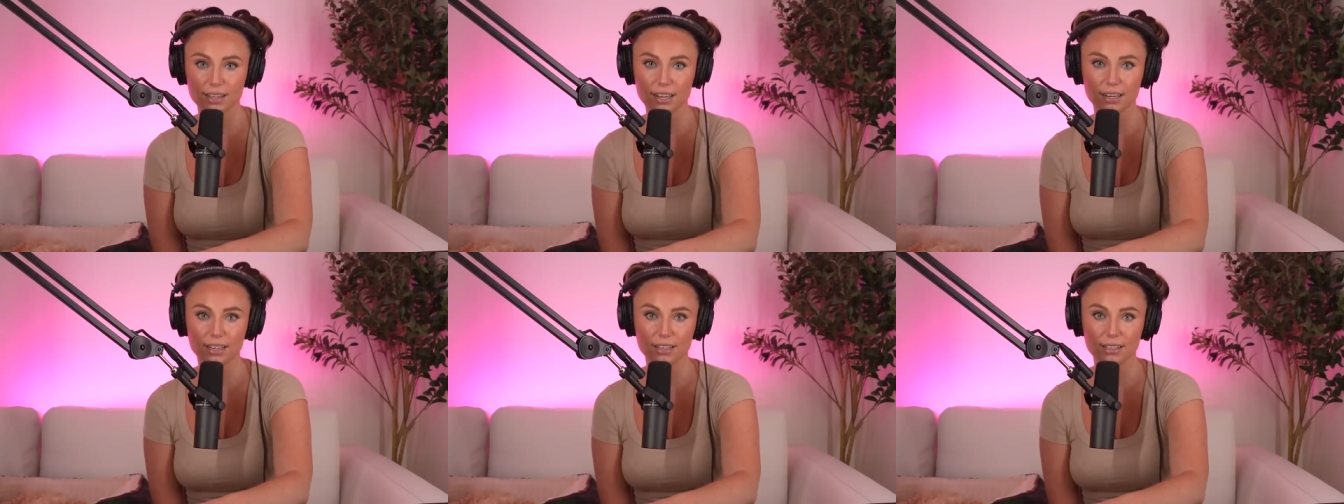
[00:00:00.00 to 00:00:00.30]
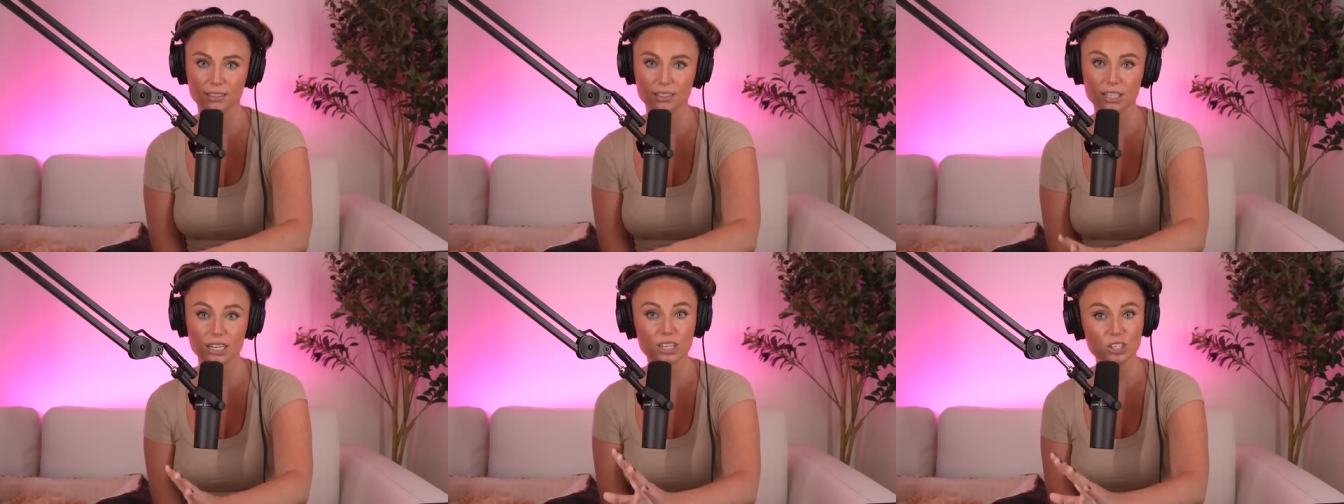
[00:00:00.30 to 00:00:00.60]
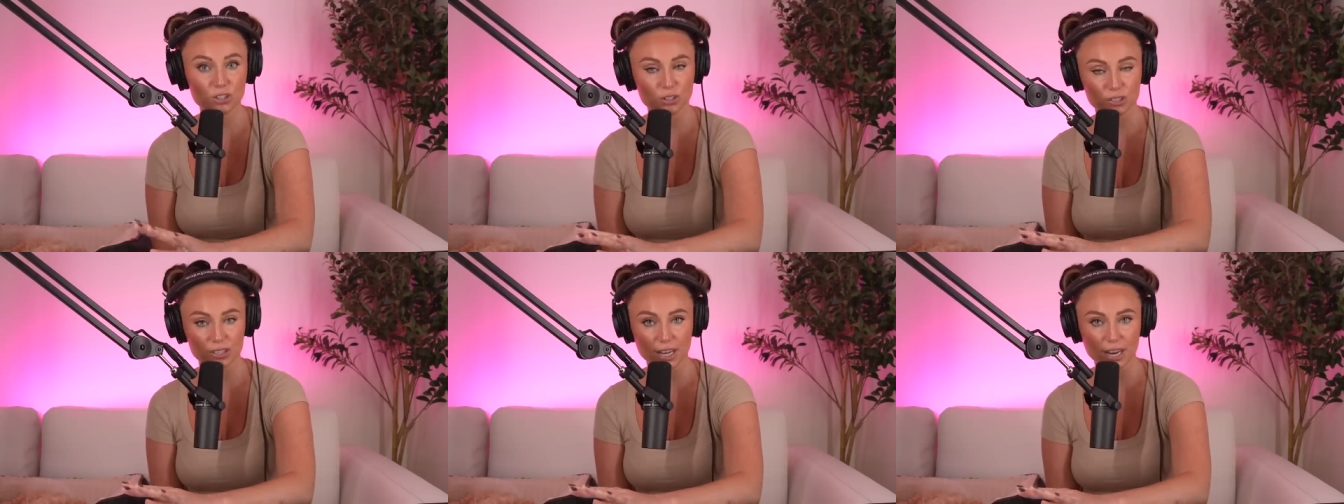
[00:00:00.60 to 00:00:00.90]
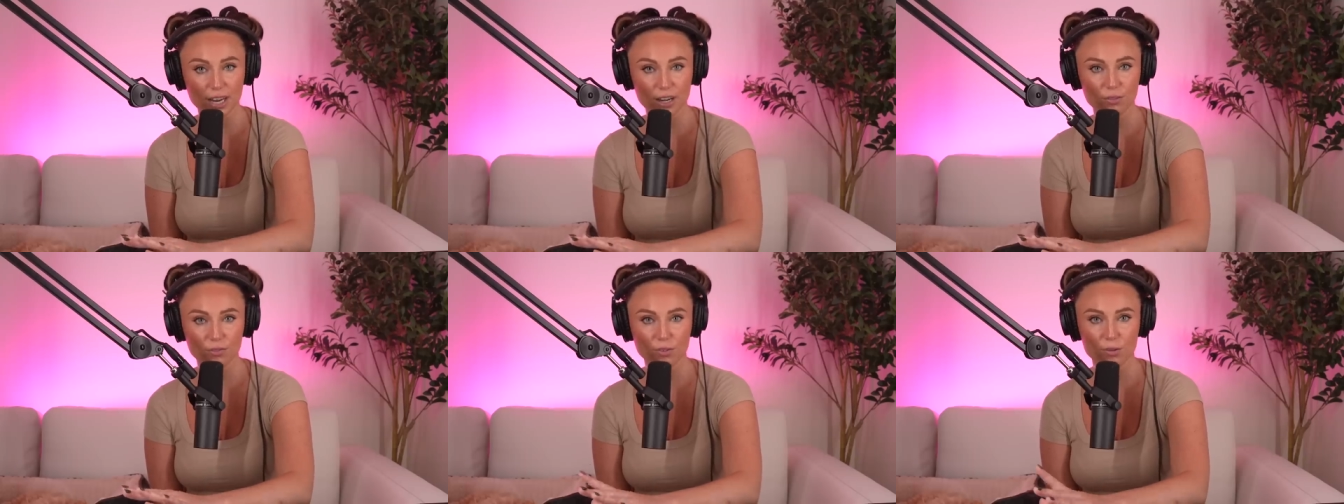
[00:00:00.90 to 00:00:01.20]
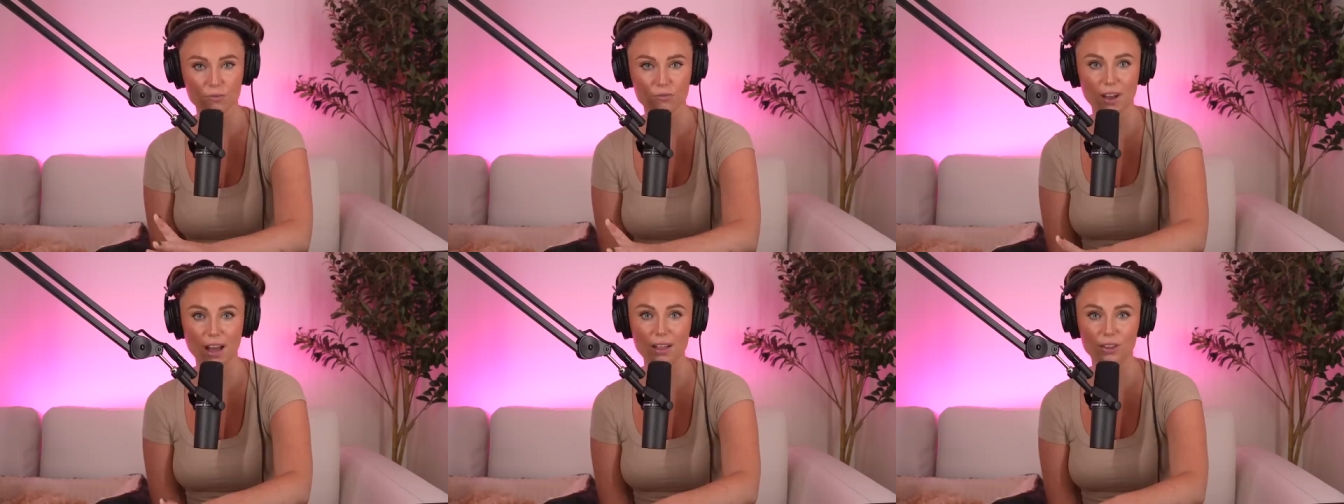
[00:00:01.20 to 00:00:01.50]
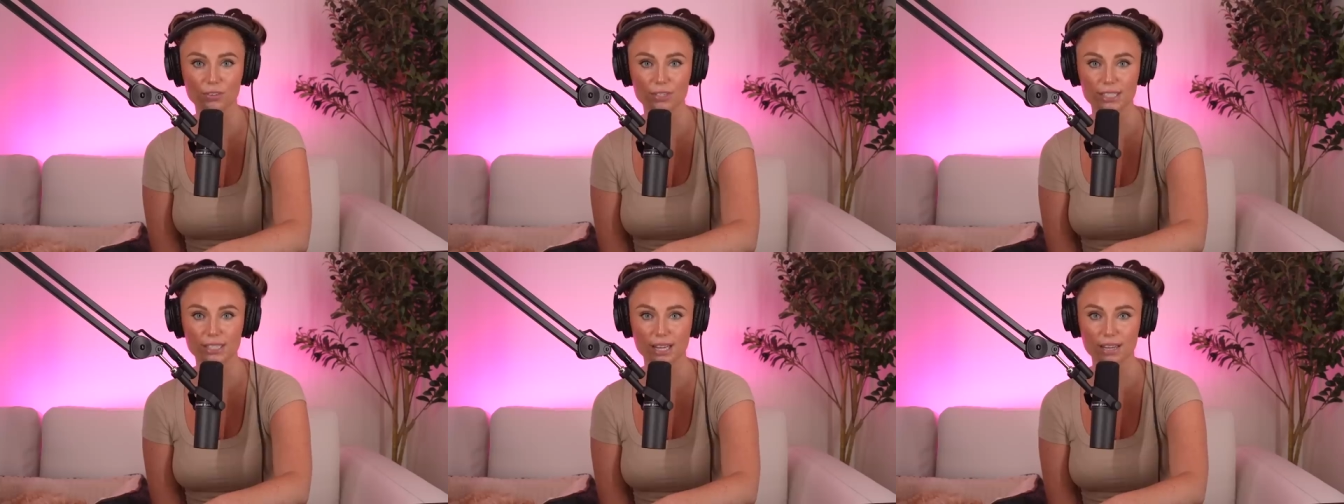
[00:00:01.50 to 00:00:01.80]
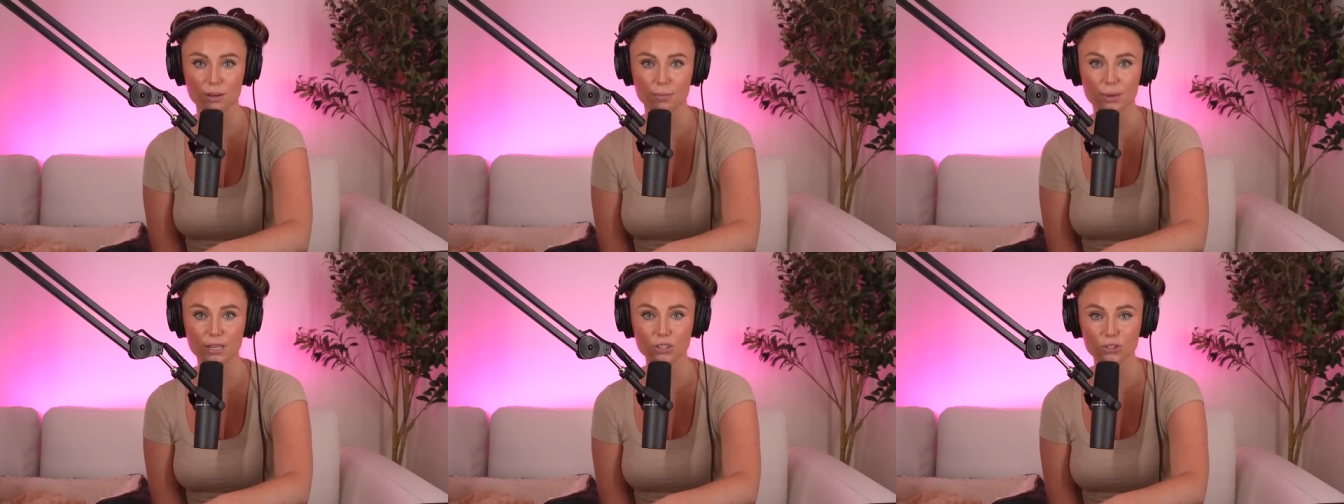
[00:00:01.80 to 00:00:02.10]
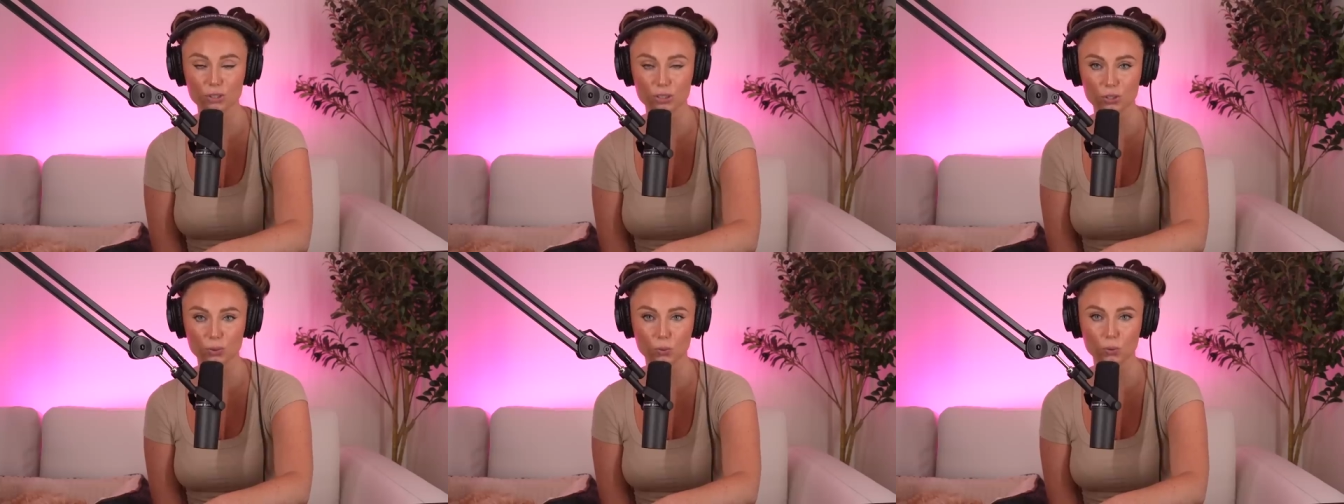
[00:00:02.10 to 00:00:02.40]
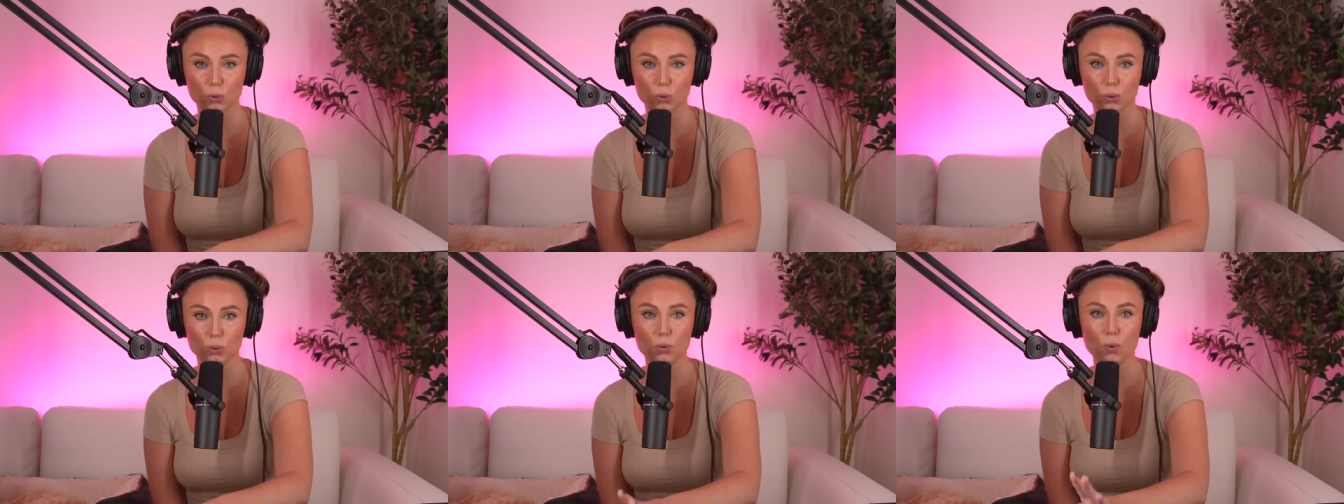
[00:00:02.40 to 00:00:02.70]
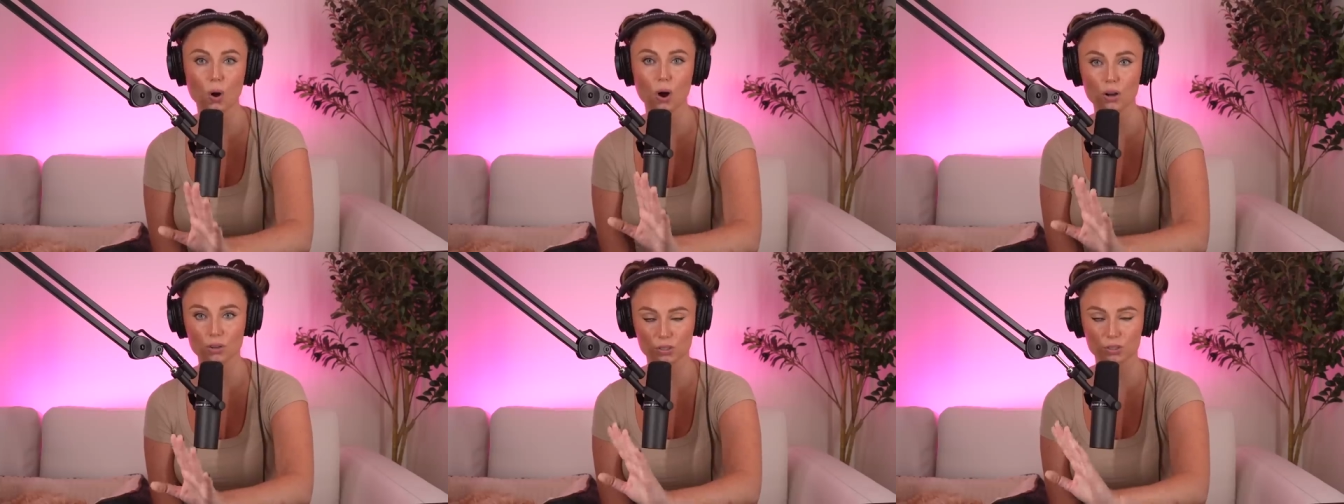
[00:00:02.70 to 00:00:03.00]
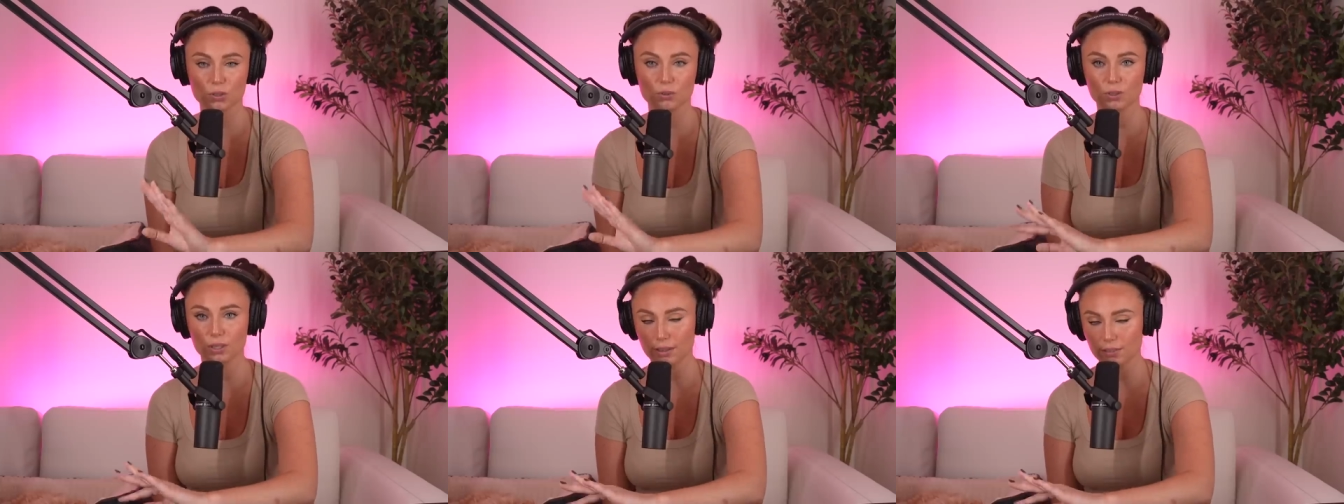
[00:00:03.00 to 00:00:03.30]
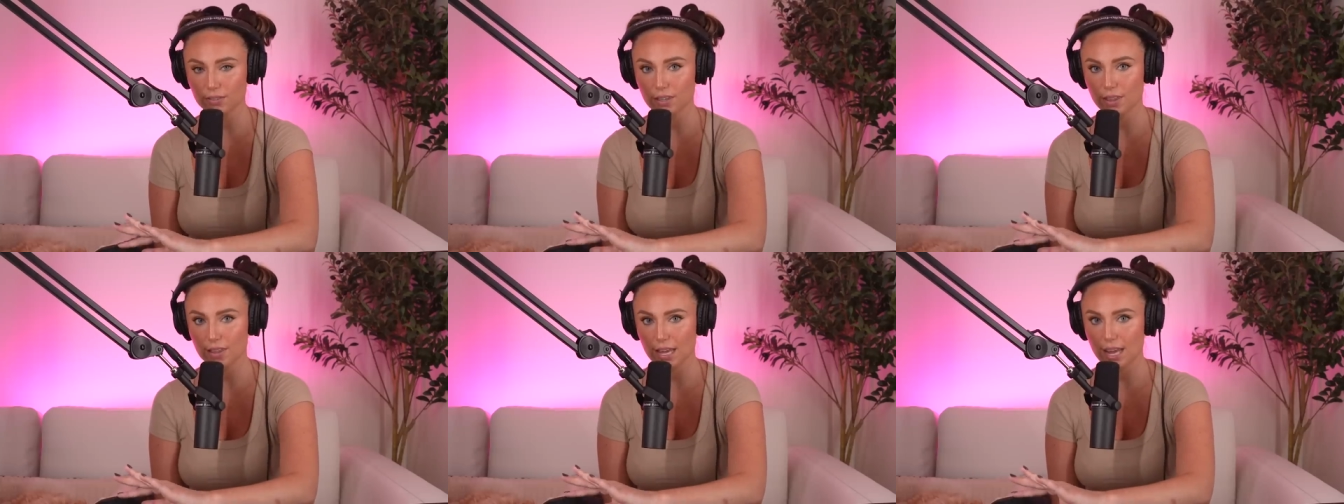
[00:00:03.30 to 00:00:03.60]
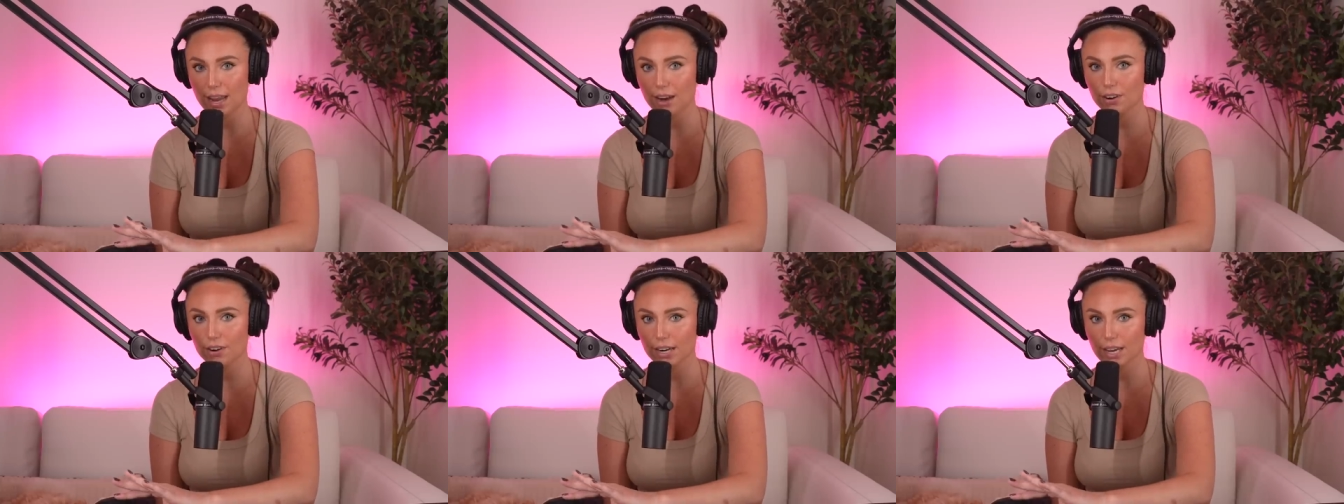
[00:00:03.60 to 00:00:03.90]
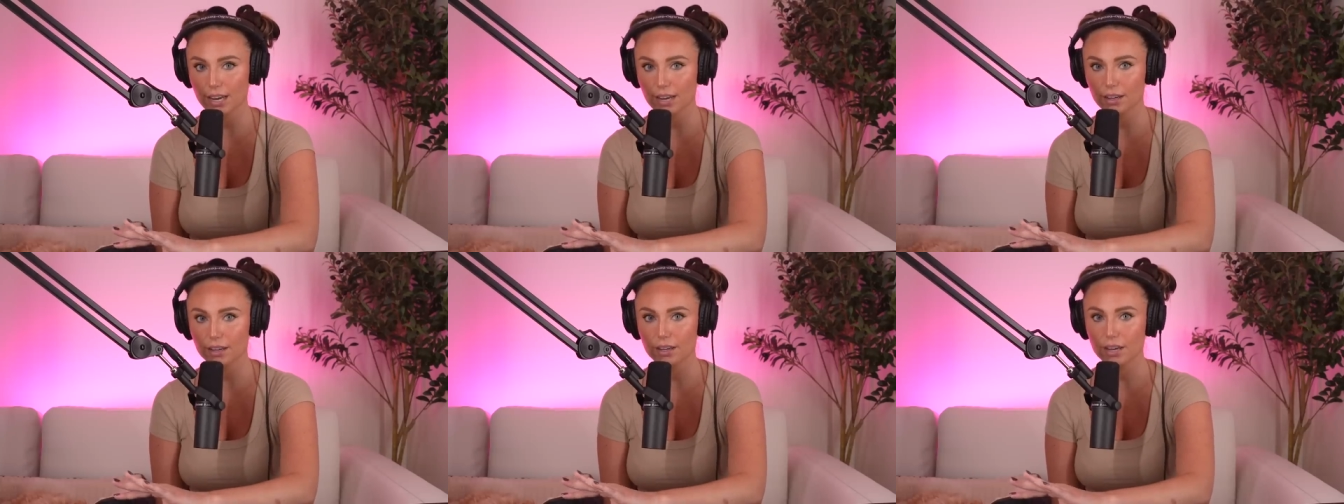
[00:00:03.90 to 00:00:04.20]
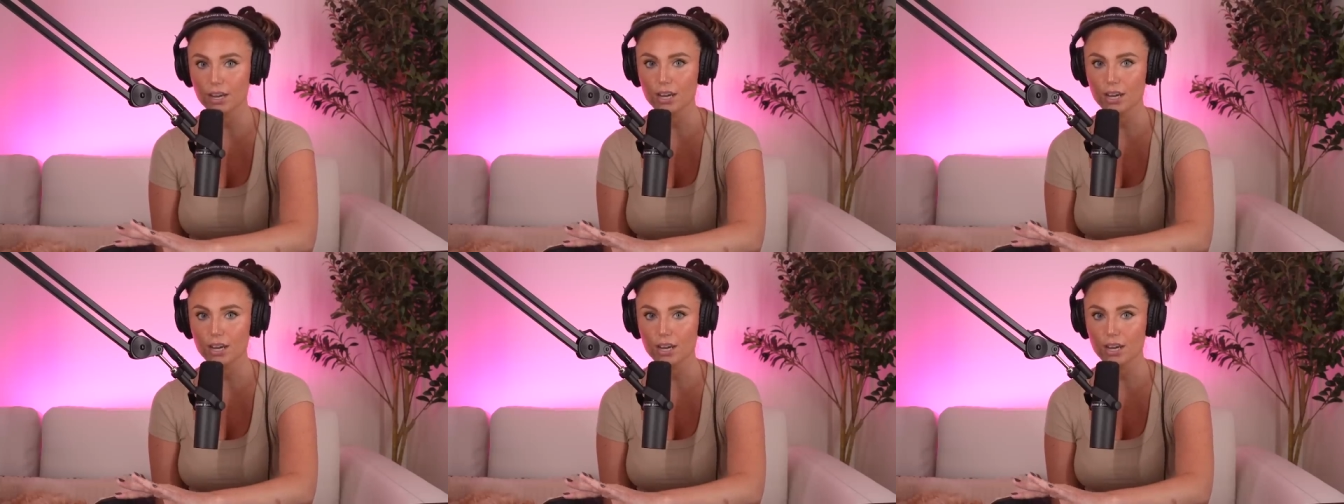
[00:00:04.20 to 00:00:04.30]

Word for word: the teacher's aide from Valiree's elementary school who also lived in the area.